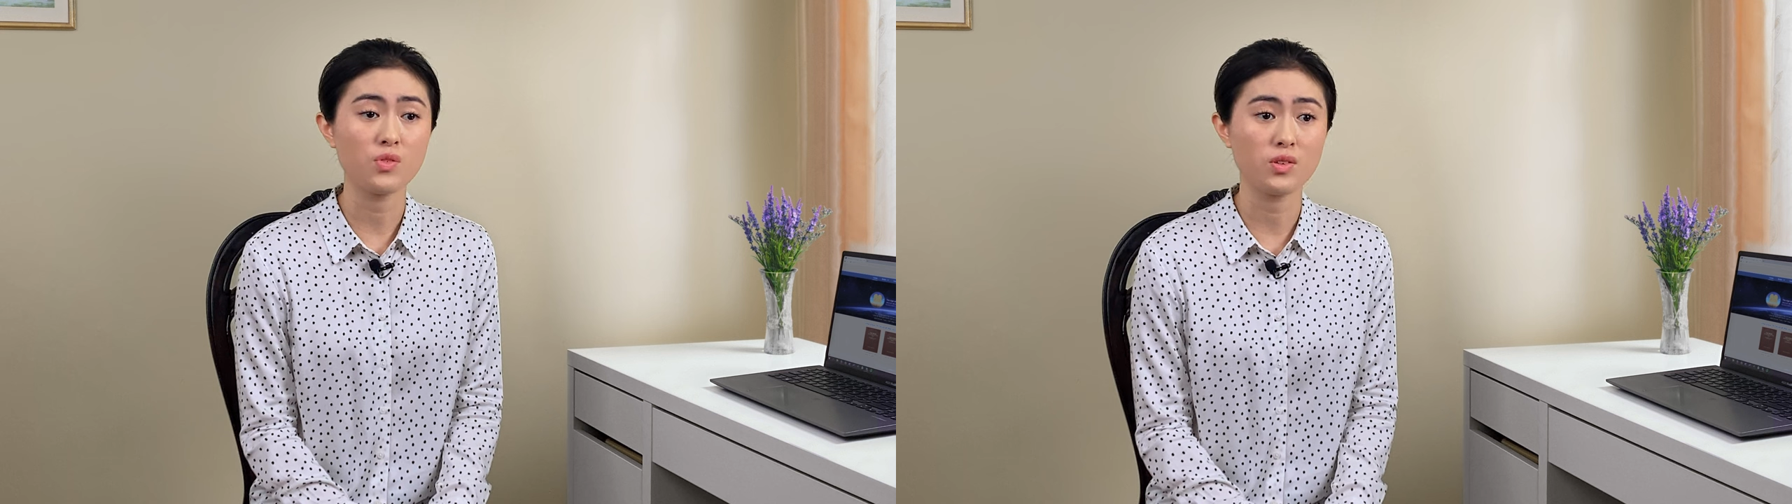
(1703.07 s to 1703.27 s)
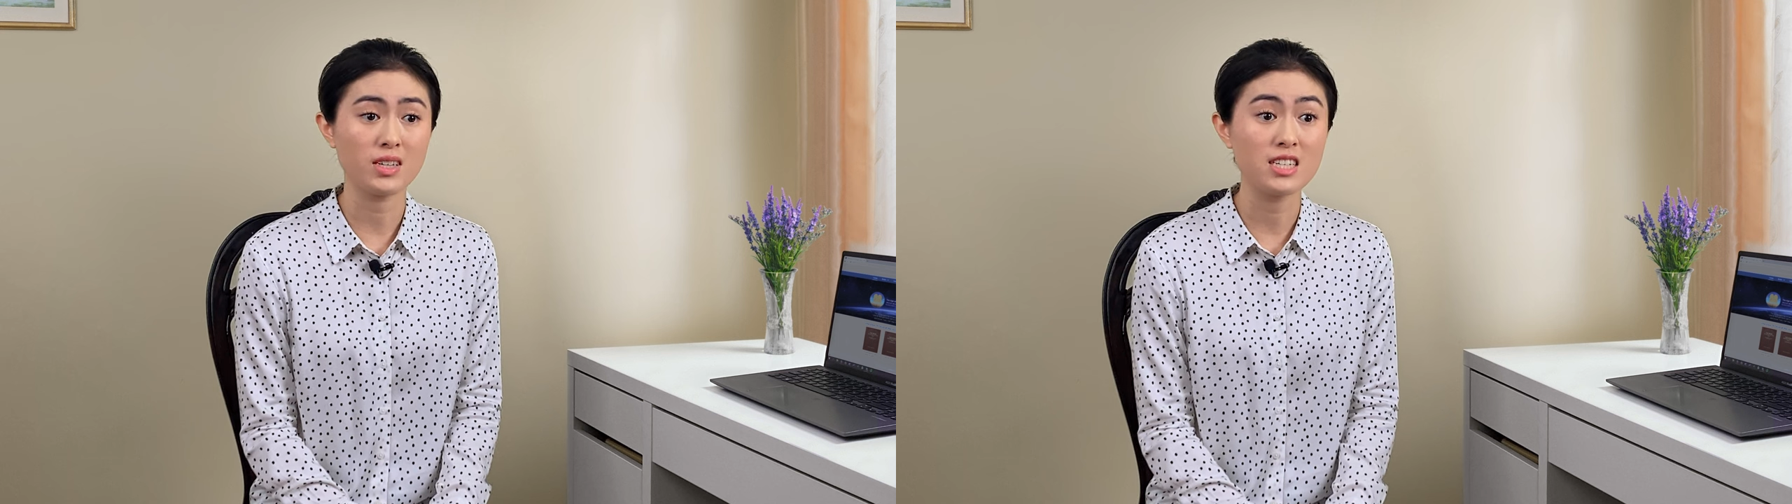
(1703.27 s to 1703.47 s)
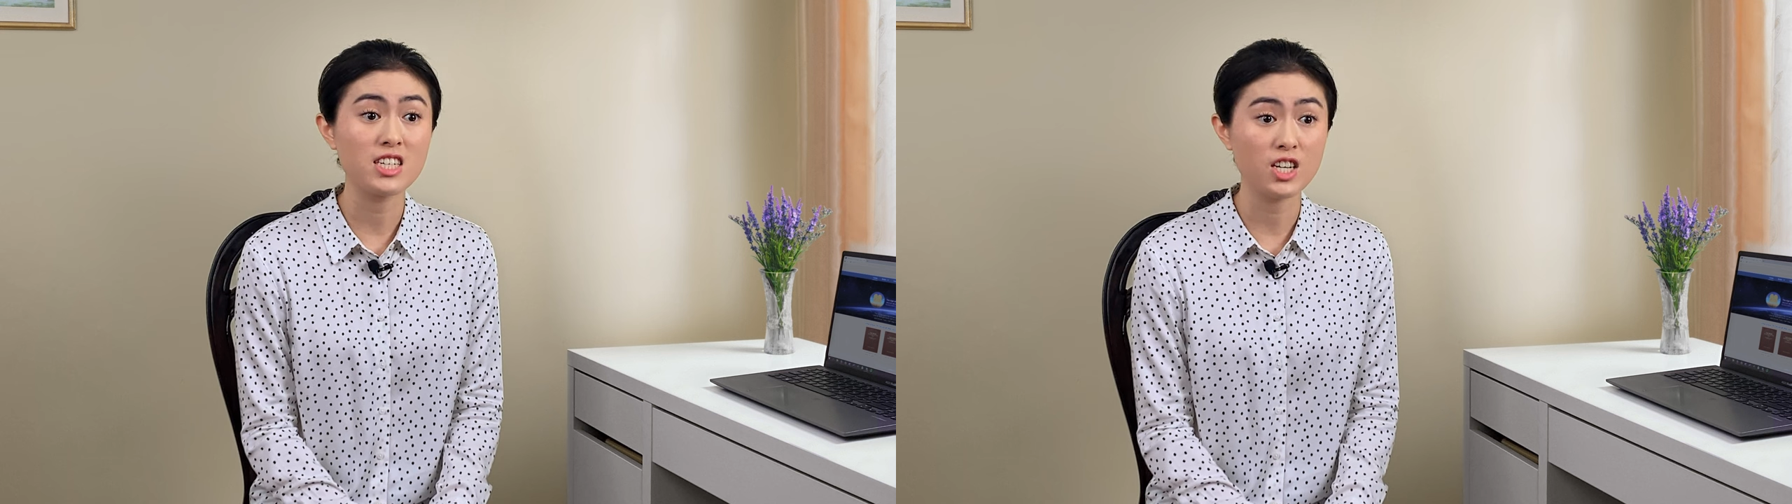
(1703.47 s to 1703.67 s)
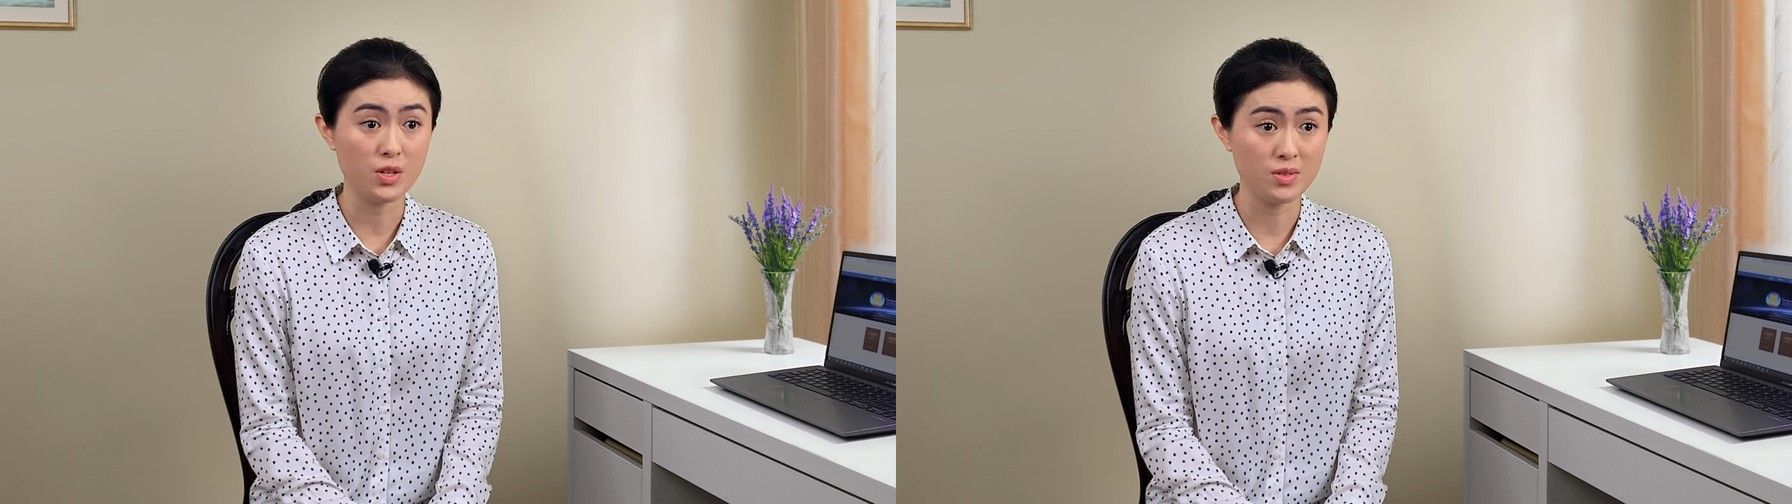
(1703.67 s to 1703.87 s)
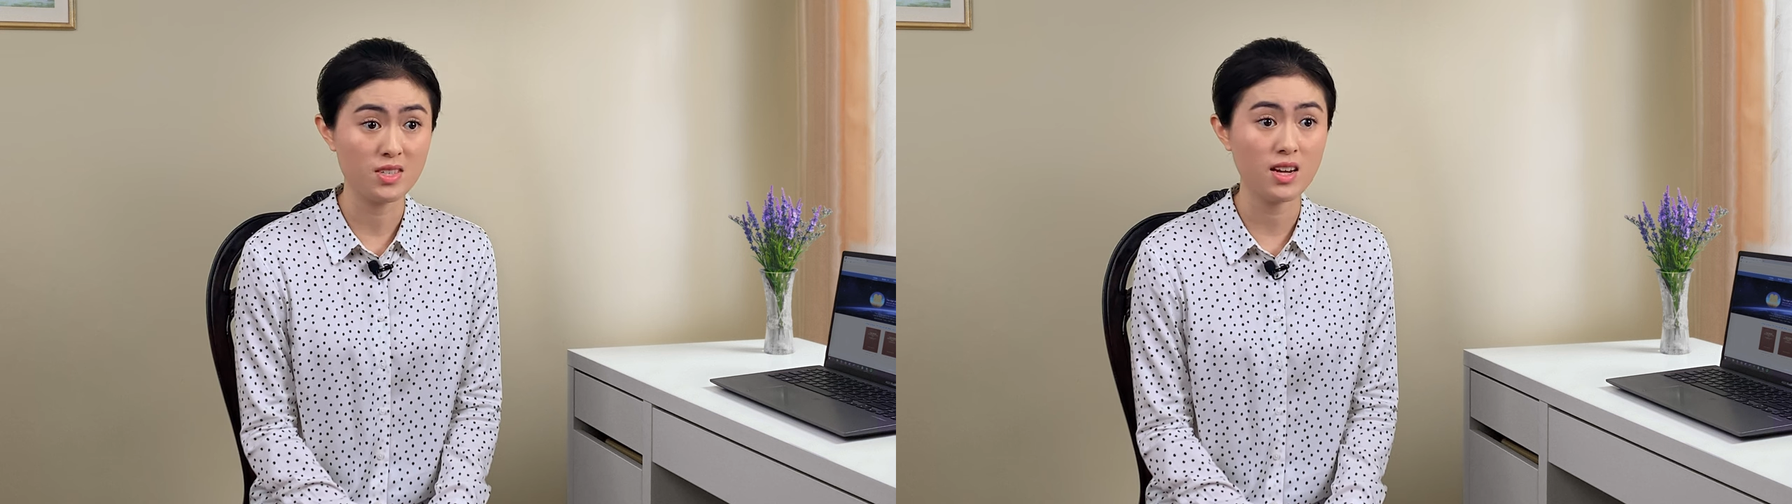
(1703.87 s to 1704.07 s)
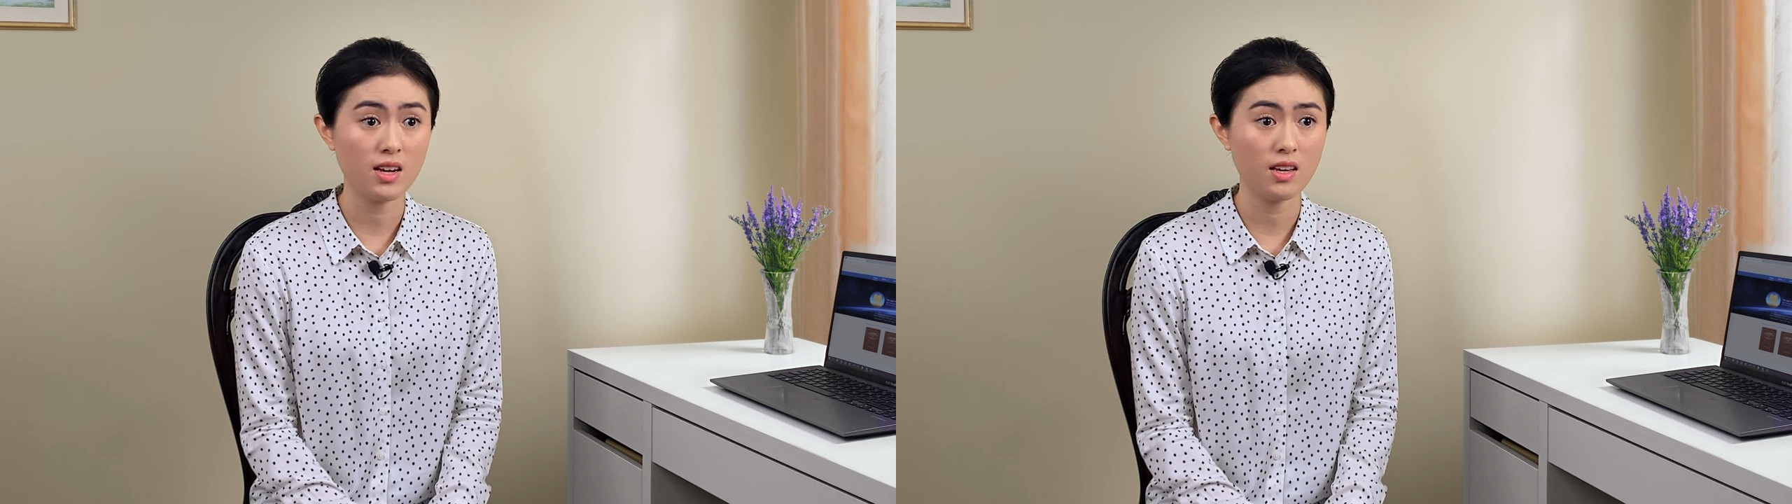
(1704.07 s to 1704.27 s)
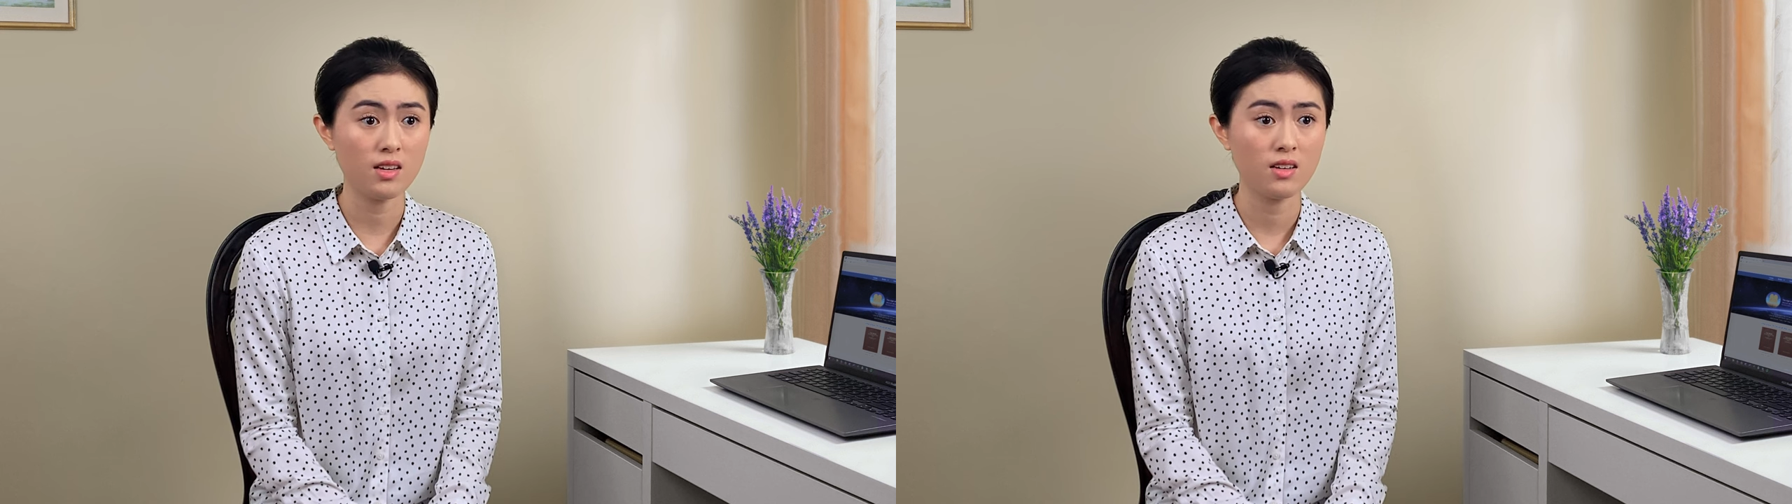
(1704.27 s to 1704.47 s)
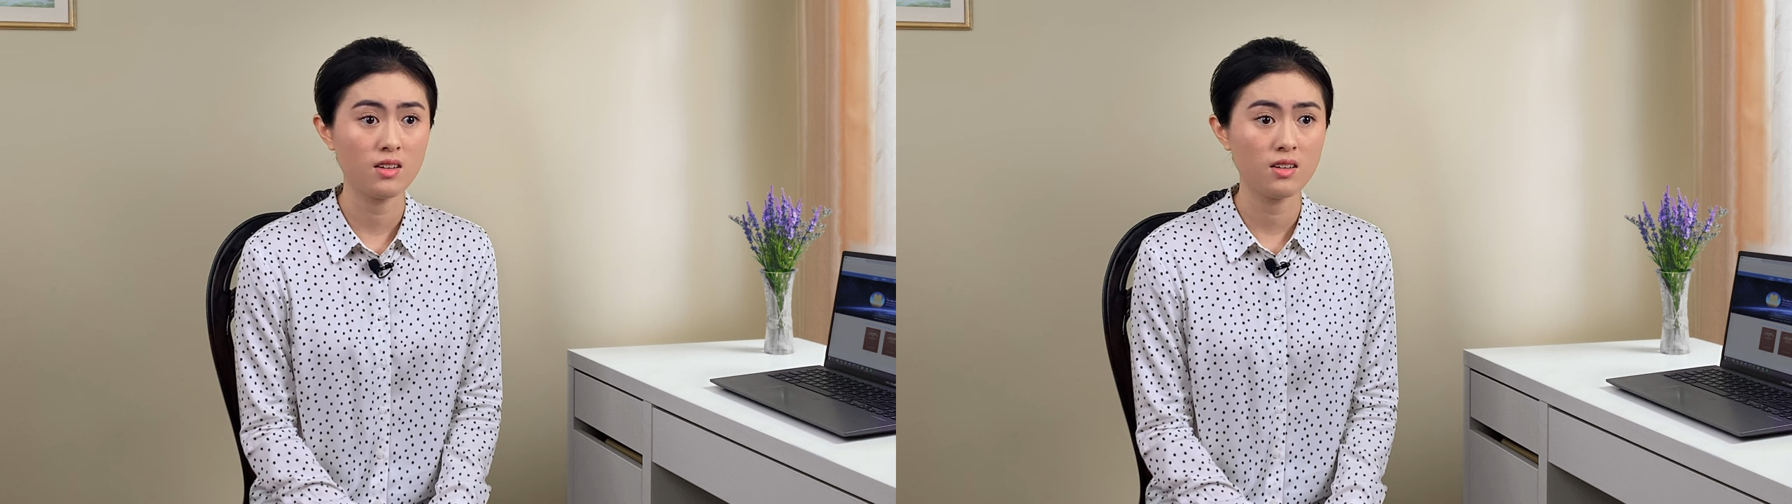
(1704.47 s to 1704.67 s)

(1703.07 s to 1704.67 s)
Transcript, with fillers: for continued study.